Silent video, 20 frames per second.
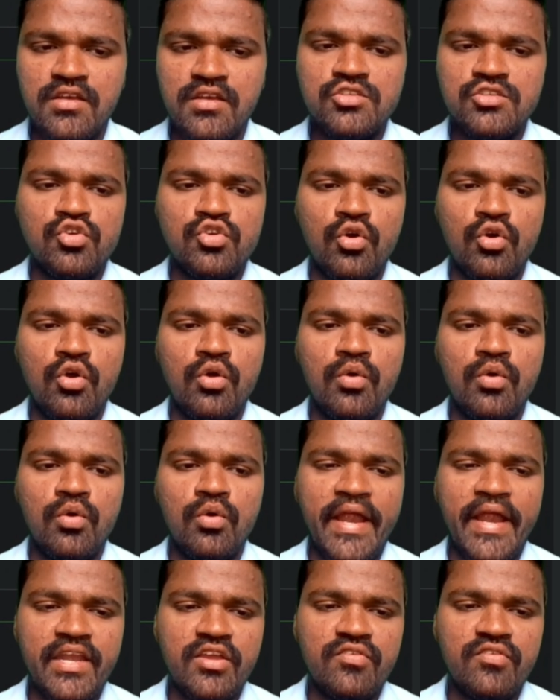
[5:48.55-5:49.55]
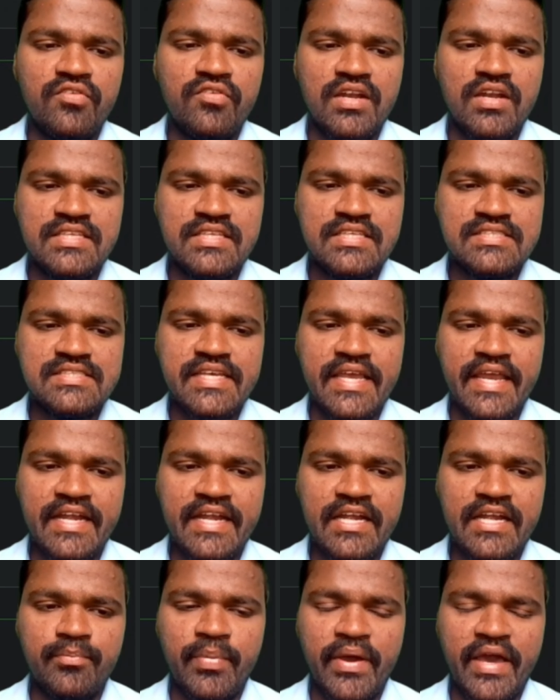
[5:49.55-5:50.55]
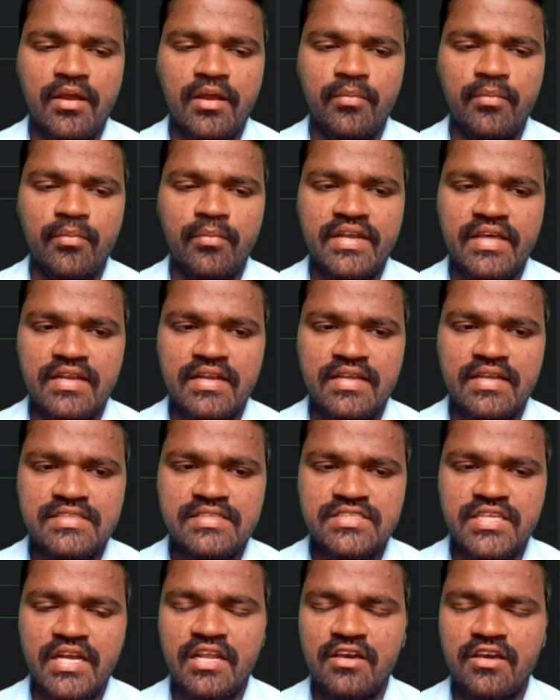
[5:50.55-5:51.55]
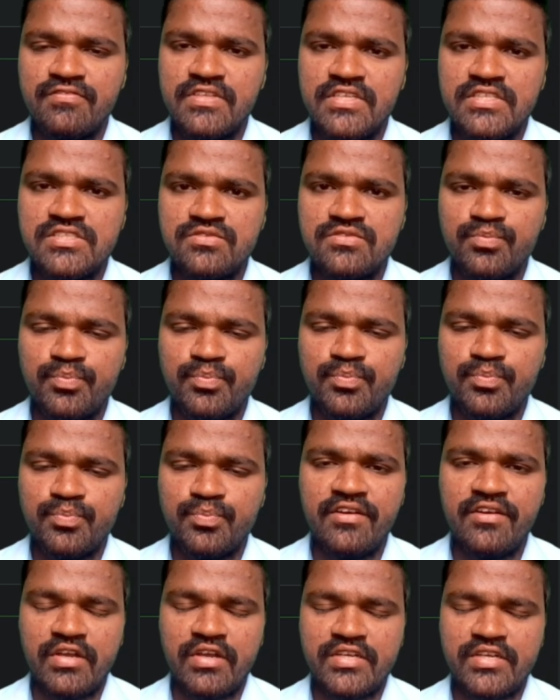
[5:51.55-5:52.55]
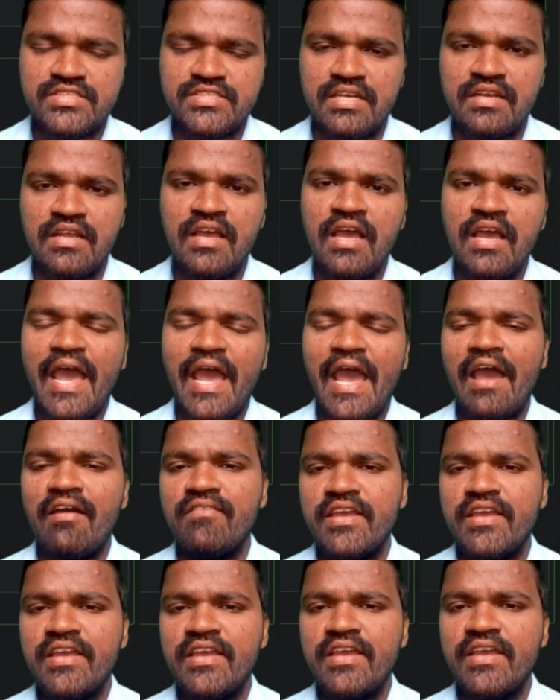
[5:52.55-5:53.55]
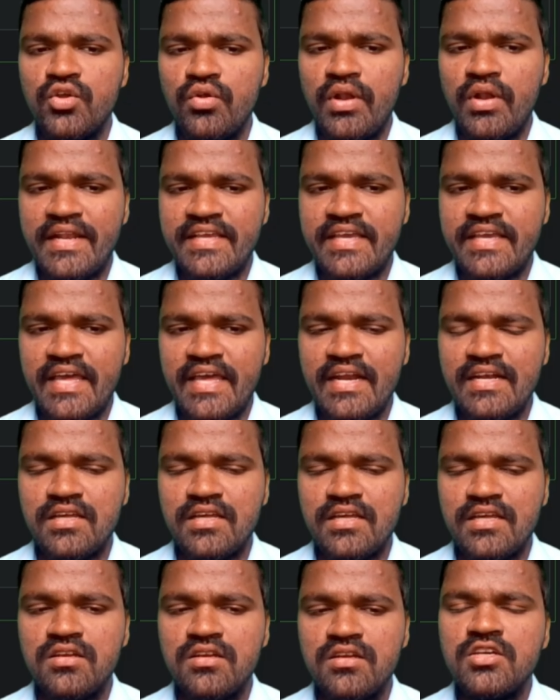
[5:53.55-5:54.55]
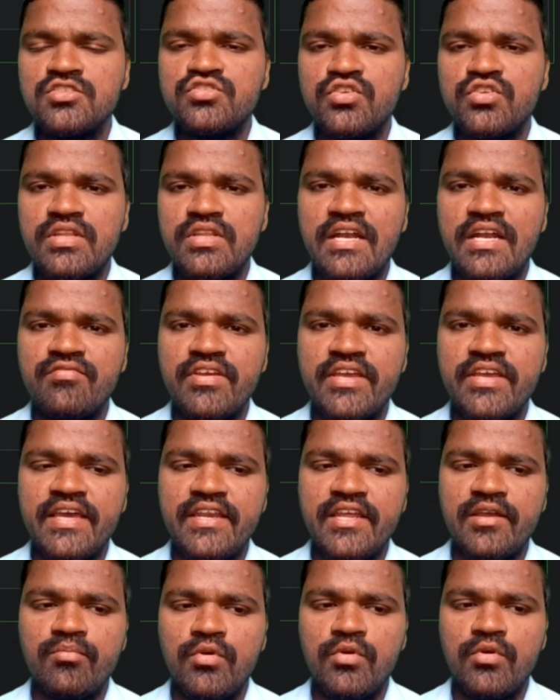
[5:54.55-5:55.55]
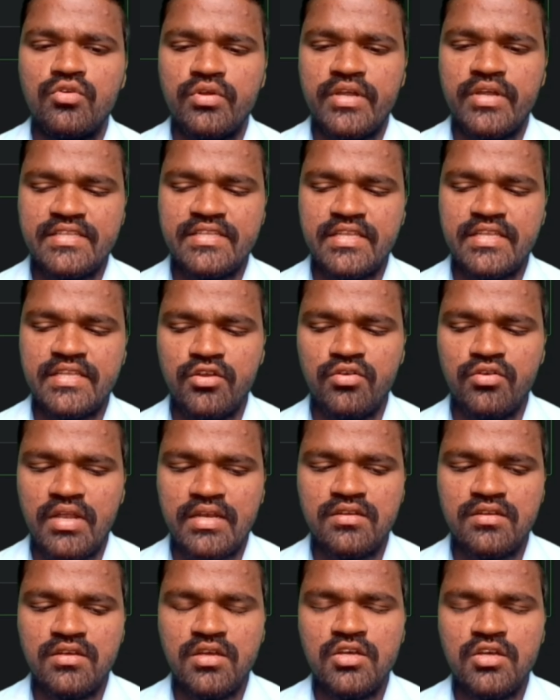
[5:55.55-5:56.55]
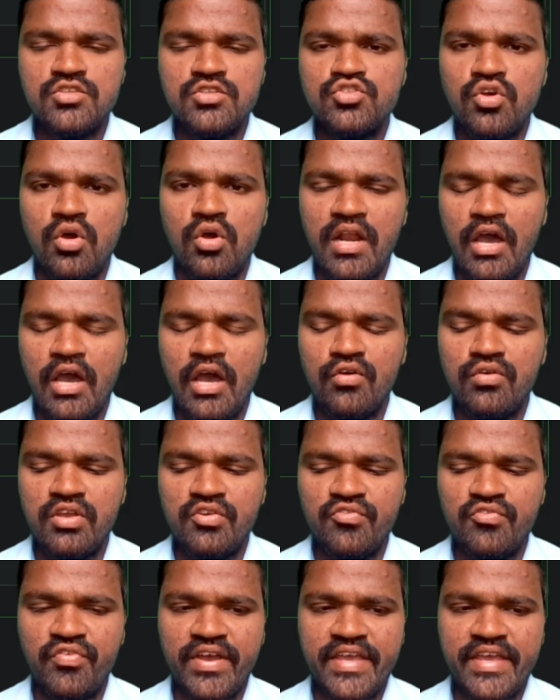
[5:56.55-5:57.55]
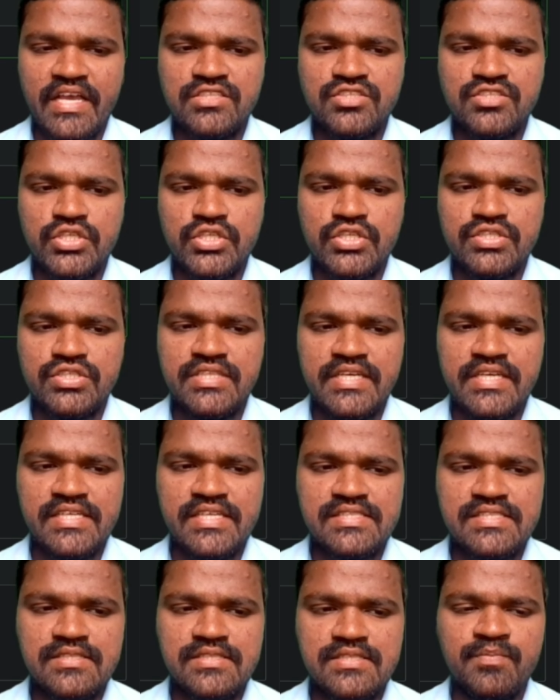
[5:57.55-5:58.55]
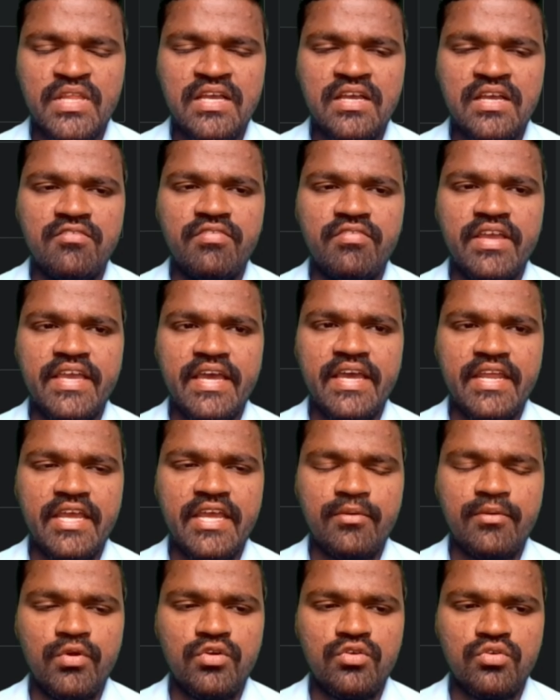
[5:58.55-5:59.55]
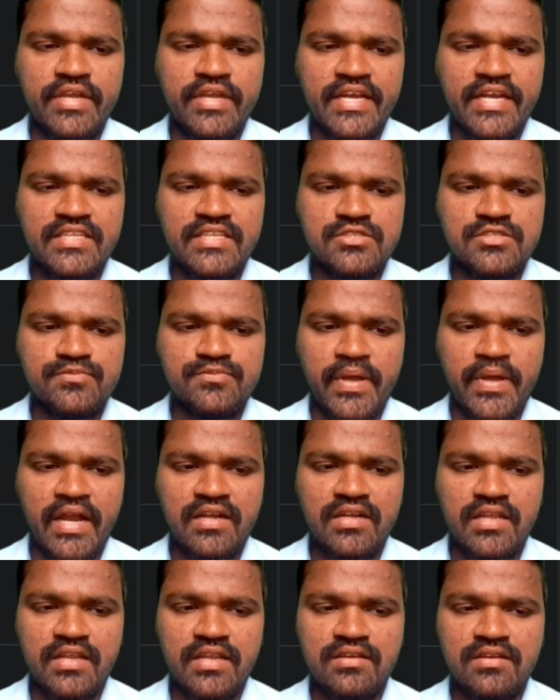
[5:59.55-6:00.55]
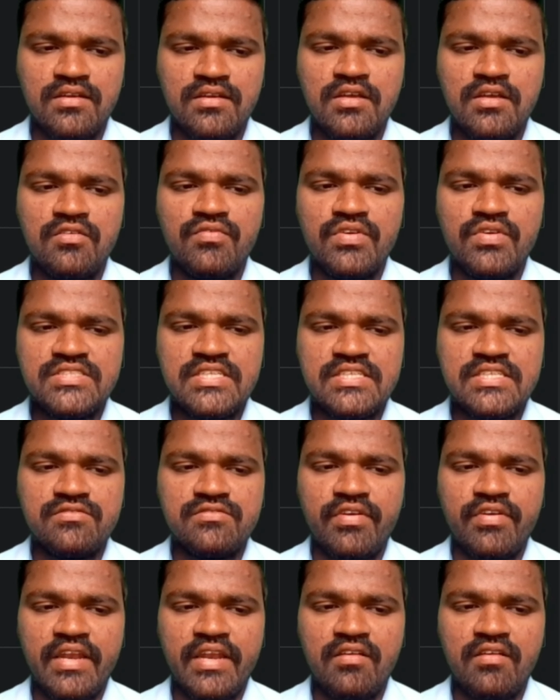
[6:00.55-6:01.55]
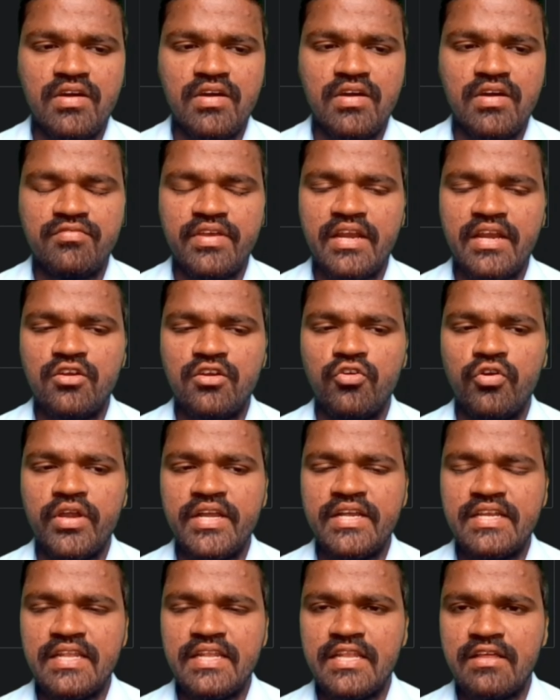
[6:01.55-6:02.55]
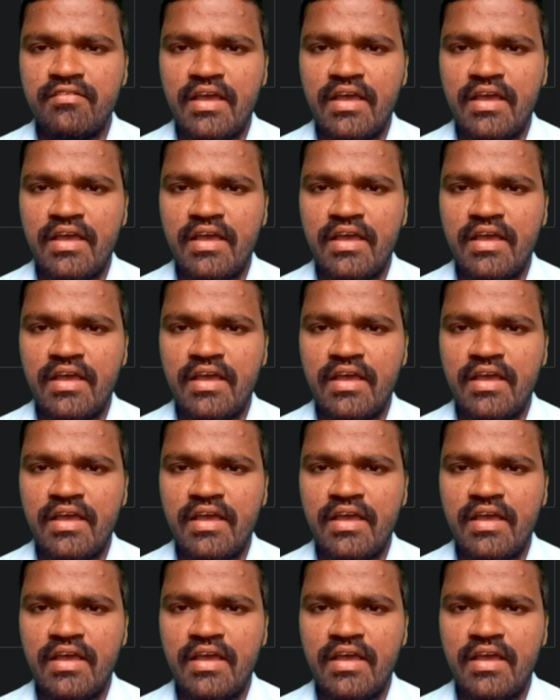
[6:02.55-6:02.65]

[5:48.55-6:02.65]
So by default, this end parameter inside of this print function having a new line character, so that we can able to get the new line. So now if I execute this, we can able to get this pattern, which is whenever we are going till